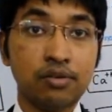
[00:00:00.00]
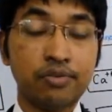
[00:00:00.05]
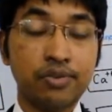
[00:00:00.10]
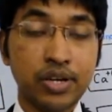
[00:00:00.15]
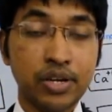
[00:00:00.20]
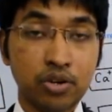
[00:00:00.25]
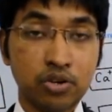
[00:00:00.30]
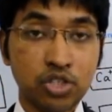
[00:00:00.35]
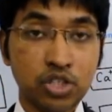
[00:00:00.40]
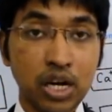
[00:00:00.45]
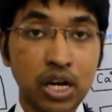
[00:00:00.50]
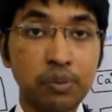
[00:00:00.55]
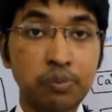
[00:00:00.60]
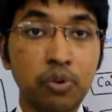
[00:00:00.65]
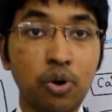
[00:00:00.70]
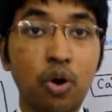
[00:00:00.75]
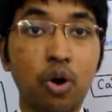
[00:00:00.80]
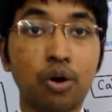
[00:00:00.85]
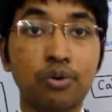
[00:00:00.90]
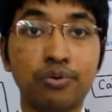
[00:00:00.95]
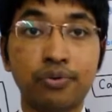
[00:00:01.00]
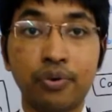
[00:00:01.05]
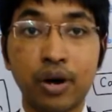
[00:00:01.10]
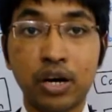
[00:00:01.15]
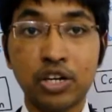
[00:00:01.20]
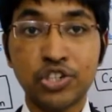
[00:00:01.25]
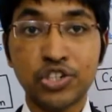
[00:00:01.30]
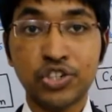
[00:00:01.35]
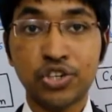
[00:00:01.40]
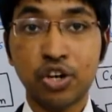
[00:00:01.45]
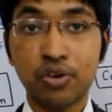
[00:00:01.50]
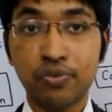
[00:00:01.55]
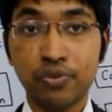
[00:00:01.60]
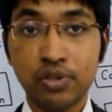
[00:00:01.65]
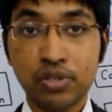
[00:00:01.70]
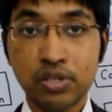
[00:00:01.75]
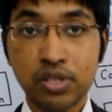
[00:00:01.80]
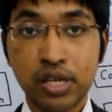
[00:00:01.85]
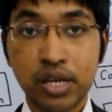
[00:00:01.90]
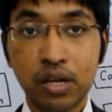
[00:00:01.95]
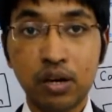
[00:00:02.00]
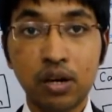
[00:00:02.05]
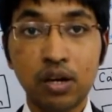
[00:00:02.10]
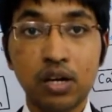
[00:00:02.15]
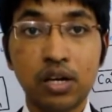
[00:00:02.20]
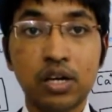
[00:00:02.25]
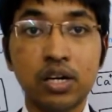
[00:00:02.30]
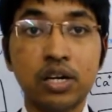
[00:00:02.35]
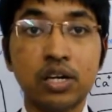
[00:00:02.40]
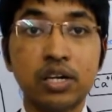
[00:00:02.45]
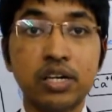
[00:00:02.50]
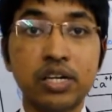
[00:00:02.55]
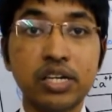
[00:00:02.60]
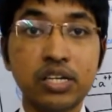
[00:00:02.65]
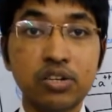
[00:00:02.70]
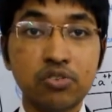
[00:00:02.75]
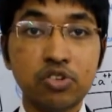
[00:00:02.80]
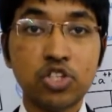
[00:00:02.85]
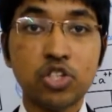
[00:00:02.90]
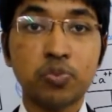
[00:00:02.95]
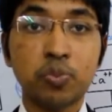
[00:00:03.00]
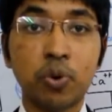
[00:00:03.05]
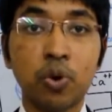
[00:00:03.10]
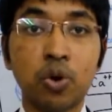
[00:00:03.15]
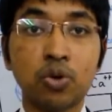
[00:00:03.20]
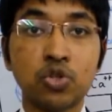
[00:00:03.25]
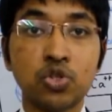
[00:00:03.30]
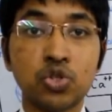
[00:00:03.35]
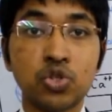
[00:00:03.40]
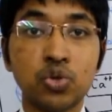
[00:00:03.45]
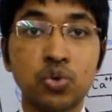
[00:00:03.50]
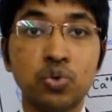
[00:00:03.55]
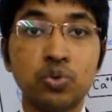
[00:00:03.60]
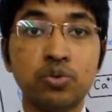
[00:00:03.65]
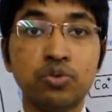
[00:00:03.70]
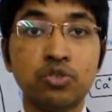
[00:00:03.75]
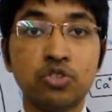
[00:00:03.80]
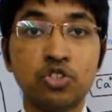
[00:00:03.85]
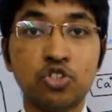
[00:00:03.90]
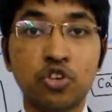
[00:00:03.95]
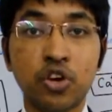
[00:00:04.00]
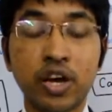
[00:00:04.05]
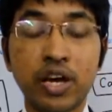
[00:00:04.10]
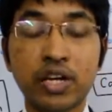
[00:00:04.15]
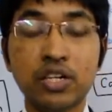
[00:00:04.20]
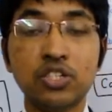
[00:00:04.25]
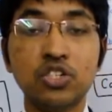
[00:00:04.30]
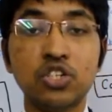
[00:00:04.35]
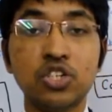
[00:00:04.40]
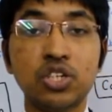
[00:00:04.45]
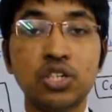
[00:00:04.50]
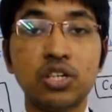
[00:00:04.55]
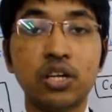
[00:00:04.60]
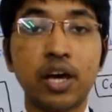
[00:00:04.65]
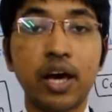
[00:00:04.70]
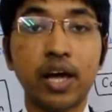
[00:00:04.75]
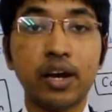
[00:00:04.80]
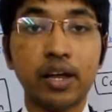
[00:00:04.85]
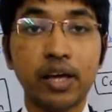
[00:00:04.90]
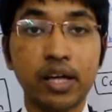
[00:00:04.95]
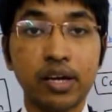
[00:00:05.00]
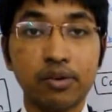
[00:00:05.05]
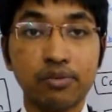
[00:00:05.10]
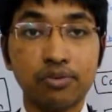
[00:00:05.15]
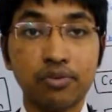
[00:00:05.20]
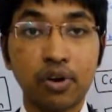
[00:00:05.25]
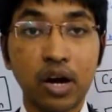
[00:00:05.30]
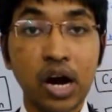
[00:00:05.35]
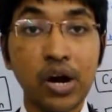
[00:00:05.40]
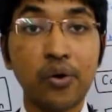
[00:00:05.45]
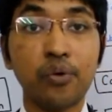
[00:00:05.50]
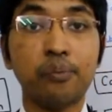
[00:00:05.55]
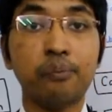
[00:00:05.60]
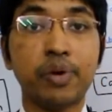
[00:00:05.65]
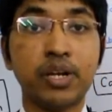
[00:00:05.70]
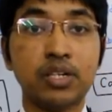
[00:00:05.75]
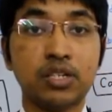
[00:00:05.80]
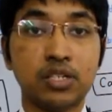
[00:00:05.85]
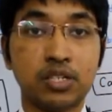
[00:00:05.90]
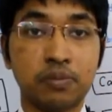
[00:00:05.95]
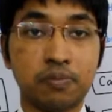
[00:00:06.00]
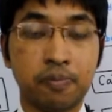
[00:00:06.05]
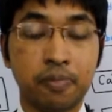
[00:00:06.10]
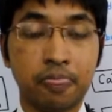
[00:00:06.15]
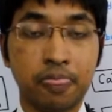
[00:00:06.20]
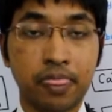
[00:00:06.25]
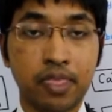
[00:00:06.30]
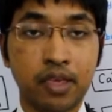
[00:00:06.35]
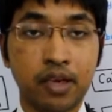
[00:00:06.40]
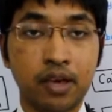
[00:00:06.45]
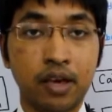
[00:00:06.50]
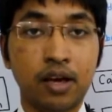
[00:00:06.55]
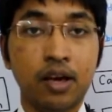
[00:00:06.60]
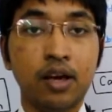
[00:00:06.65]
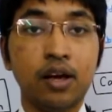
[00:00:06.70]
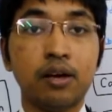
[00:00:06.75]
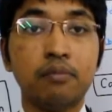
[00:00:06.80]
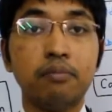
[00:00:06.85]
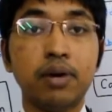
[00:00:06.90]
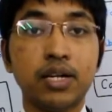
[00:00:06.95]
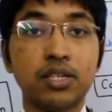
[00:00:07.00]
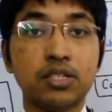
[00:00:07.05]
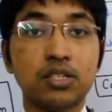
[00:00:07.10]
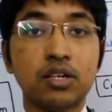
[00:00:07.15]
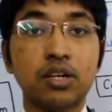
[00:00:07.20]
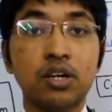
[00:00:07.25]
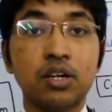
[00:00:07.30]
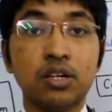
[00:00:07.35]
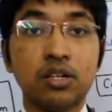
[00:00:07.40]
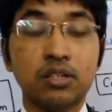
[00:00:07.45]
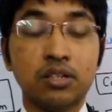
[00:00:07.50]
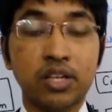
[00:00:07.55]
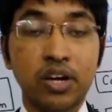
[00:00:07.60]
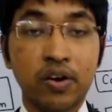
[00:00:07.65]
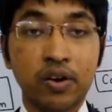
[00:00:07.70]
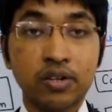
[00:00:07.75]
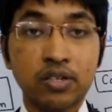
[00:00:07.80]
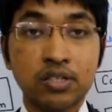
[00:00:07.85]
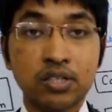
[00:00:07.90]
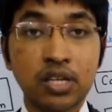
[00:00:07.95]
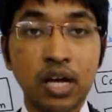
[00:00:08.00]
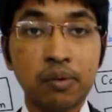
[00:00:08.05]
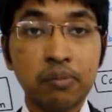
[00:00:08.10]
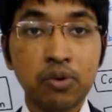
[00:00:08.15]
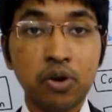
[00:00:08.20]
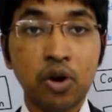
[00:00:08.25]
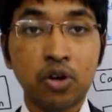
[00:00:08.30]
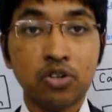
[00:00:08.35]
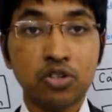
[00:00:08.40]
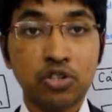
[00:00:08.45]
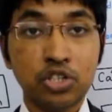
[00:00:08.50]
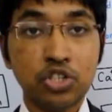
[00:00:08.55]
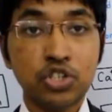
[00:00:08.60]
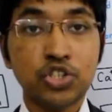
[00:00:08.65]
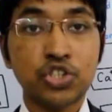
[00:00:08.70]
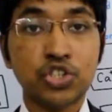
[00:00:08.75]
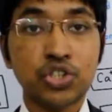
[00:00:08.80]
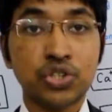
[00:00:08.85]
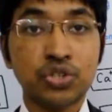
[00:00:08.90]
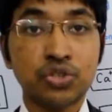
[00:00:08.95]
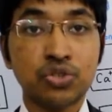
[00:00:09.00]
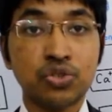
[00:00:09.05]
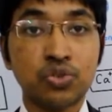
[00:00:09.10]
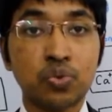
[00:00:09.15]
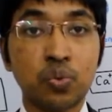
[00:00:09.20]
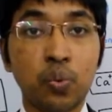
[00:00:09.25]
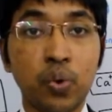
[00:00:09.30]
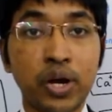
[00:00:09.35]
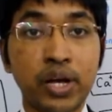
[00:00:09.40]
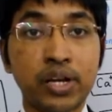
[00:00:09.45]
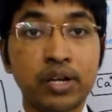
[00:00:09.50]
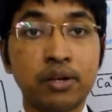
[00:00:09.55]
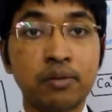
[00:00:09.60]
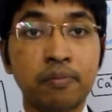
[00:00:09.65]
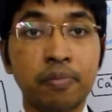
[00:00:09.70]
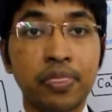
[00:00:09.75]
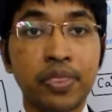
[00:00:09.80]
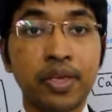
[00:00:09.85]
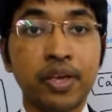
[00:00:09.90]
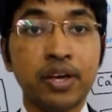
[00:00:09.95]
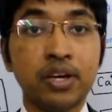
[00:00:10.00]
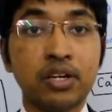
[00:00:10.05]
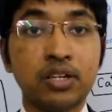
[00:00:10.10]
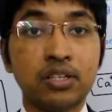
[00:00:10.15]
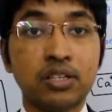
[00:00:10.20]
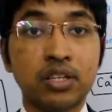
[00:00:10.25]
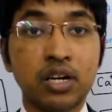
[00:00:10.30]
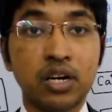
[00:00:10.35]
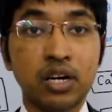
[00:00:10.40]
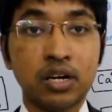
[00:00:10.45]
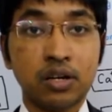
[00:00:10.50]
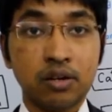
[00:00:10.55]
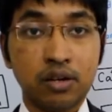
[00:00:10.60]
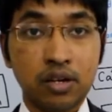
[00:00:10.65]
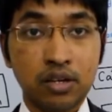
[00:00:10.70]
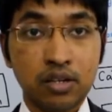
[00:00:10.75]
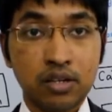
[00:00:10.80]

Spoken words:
phenotype or function of a cell in response to change in an environment. But there are some conditions when the